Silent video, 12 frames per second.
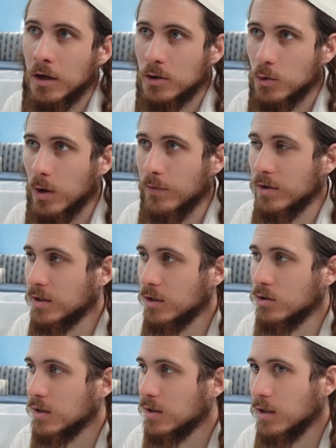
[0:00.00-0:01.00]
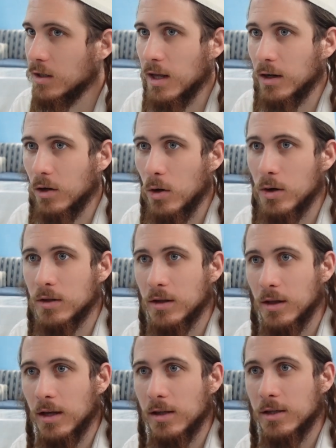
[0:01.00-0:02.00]
So whoever's interested in that, go into
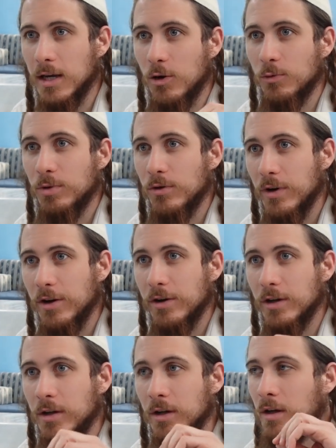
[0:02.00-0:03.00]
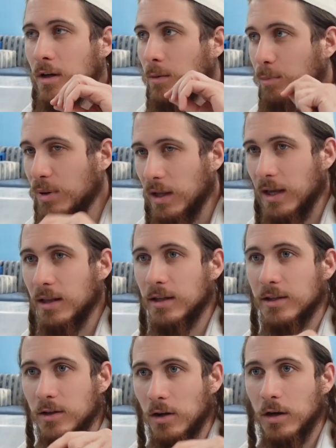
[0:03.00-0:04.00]
the Eliyahu Pereira
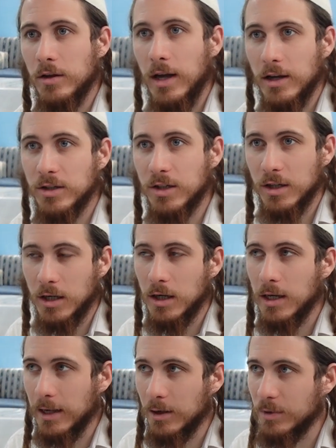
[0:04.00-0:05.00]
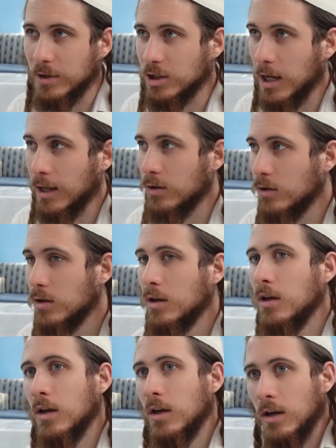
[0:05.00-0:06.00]
playlist on the Alshech Academy channel
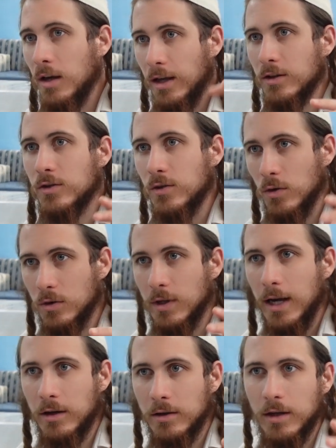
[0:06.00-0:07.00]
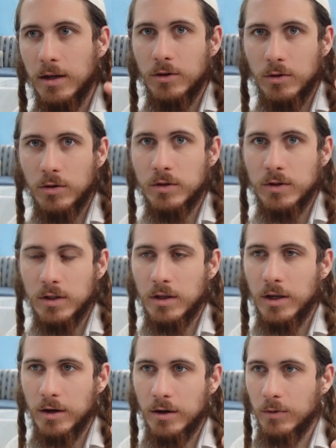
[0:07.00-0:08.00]
and scroll down and you'll see
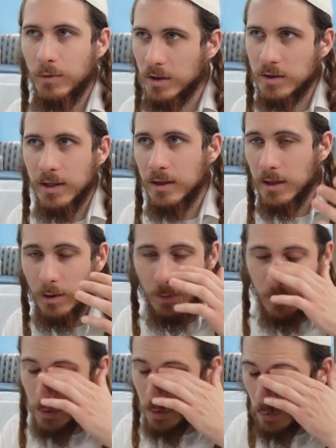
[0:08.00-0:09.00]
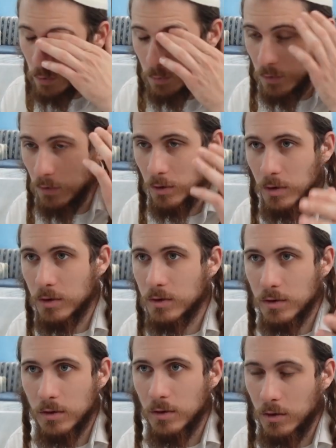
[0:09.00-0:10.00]
there, and we can send it out maybe in the group during
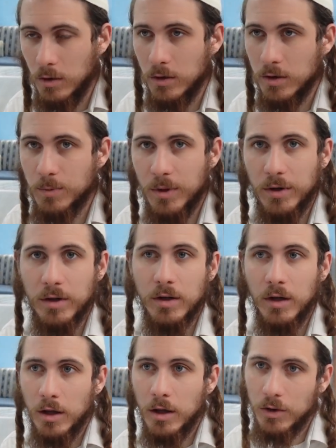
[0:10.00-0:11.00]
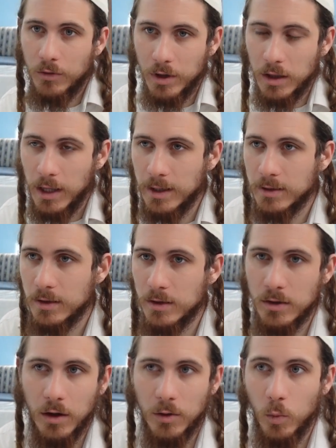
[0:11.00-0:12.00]
this period, three
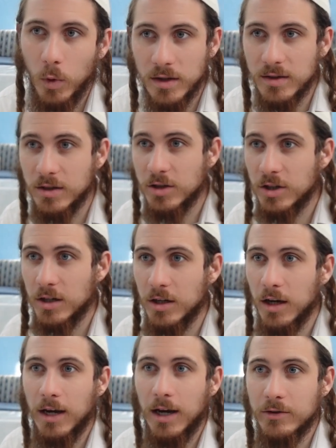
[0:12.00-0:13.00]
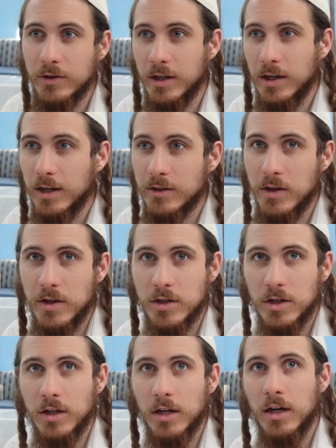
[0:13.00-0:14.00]
classes on what is the Shekhinah, how to connect to the
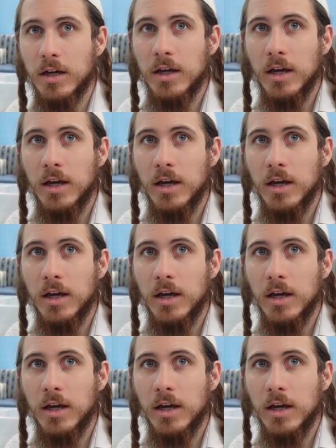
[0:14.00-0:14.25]
Shekhinah,